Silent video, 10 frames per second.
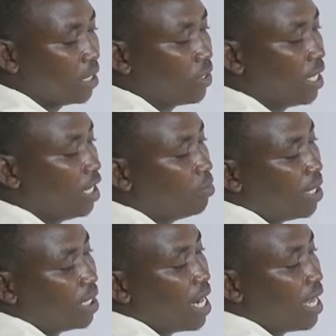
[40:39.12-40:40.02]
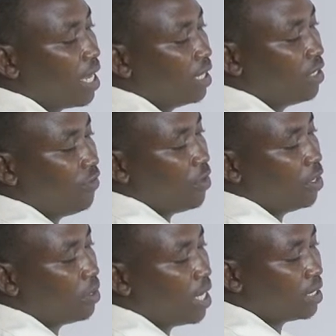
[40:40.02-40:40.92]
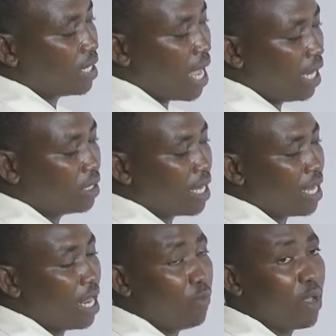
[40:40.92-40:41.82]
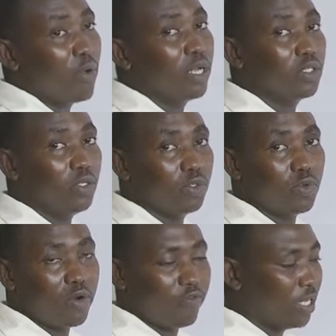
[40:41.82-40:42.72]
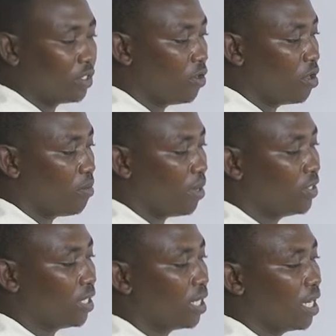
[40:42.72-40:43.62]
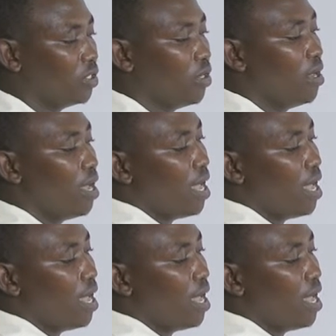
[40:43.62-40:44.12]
So in this particular case, if you want to get x, again, we are going to use one of the trigonometric ratio